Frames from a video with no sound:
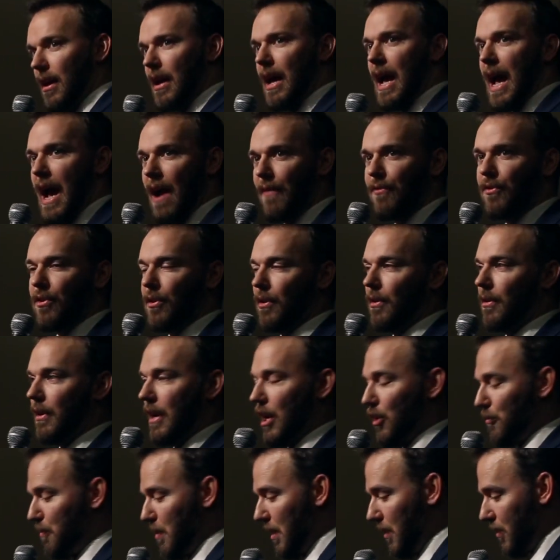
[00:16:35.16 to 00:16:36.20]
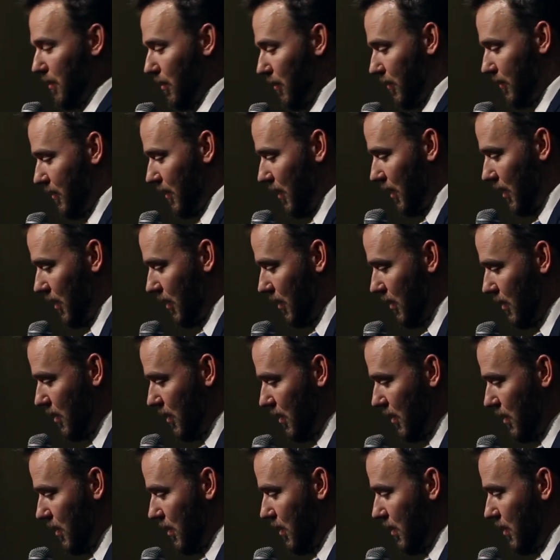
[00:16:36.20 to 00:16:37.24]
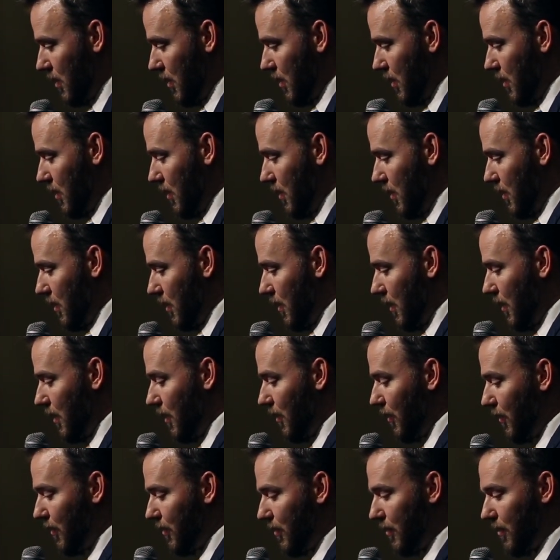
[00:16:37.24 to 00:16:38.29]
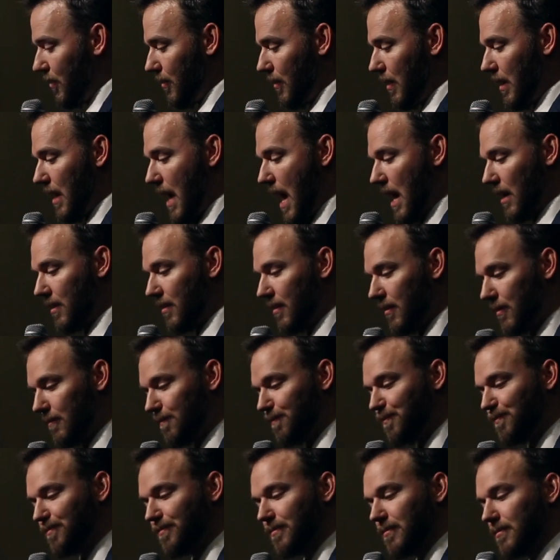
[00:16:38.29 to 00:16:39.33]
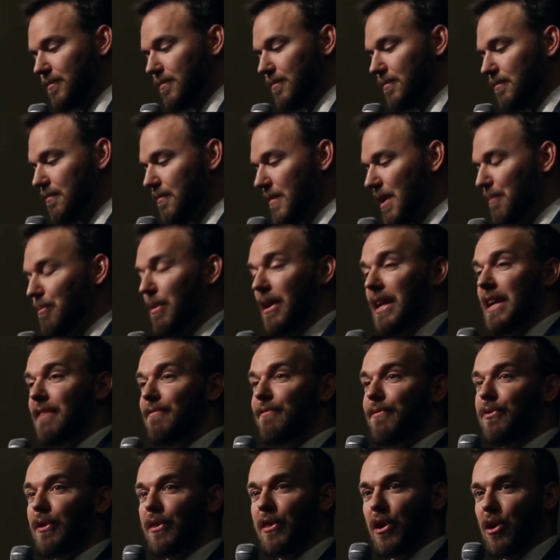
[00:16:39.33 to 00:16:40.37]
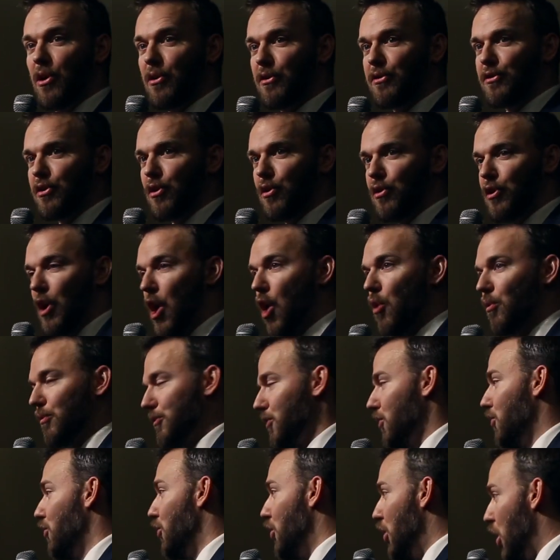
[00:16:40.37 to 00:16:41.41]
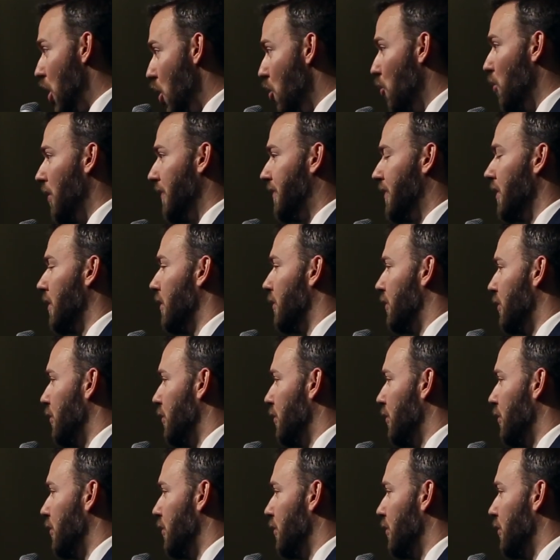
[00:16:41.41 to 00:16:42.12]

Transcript: after SB 13 is enacted. But even for those who don't know what they're